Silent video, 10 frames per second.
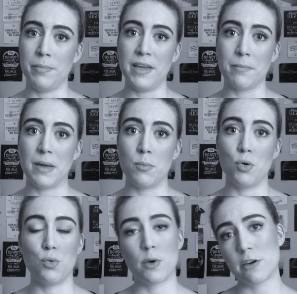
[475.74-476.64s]
being people who
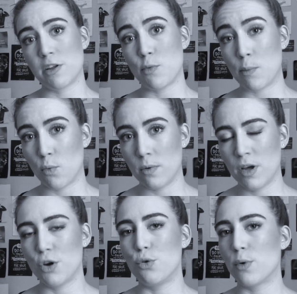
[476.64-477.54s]

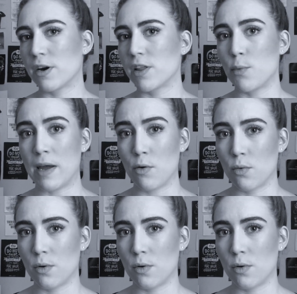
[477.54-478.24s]
rarely wait.